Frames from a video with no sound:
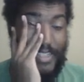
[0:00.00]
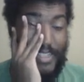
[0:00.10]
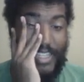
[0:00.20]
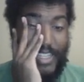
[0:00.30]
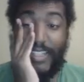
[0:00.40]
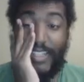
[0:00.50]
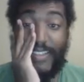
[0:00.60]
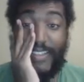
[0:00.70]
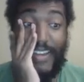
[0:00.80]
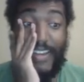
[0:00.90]
we can get
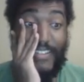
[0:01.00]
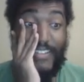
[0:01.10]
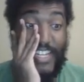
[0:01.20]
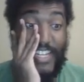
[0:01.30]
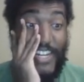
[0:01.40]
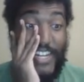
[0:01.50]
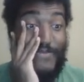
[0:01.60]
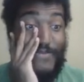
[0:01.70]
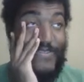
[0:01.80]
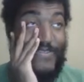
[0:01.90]
this out on time.
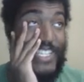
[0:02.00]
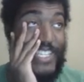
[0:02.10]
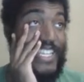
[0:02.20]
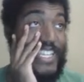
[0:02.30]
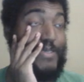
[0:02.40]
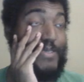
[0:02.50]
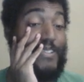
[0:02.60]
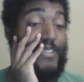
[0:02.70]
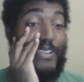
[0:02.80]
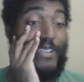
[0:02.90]
I thought I
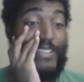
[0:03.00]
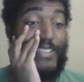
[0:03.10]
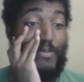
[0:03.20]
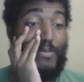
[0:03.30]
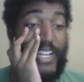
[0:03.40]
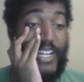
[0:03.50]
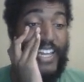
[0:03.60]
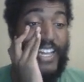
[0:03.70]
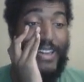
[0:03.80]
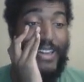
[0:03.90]
was going to do this on
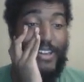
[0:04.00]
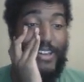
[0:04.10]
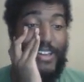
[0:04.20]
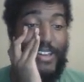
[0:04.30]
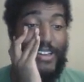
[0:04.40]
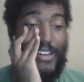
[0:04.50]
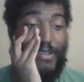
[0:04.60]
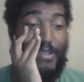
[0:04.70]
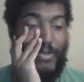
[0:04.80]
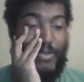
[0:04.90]
Monday.
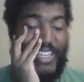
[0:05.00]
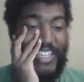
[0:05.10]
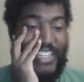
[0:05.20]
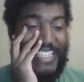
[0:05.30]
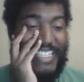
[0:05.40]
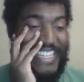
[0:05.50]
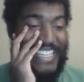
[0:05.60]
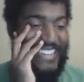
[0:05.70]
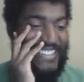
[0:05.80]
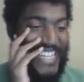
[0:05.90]
we can get
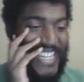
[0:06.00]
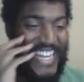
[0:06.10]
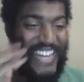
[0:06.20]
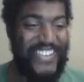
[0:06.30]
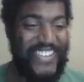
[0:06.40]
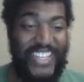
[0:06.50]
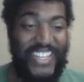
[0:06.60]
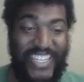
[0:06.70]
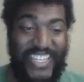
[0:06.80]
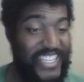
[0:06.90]
this out on time,
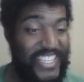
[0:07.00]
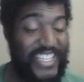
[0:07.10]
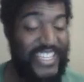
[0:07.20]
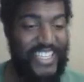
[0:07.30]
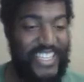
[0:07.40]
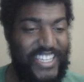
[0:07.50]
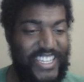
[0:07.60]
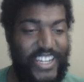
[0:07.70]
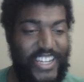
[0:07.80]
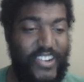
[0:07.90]

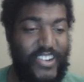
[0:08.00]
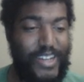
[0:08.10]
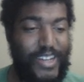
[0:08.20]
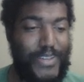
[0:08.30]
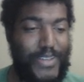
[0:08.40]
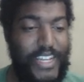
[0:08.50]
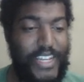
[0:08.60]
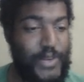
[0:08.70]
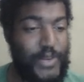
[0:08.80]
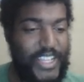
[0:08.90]
get it all up,
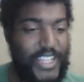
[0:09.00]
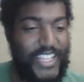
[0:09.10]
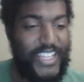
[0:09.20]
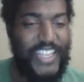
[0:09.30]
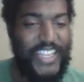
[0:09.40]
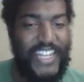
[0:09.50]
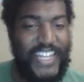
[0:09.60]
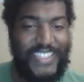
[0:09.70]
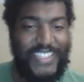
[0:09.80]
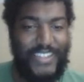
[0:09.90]
and everything like
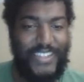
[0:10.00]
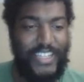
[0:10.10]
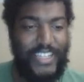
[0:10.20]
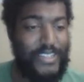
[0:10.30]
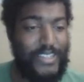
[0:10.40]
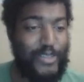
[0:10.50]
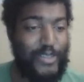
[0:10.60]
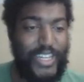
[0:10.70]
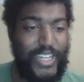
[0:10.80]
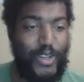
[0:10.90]
that. So, you know,
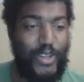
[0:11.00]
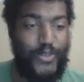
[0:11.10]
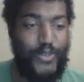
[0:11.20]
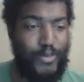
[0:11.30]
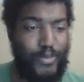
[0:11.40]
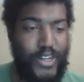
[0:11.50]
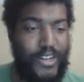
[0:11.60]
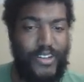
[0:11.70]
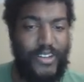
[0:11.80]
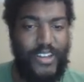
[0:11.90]
this week at indoor
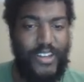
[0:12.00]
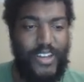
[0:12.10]
football,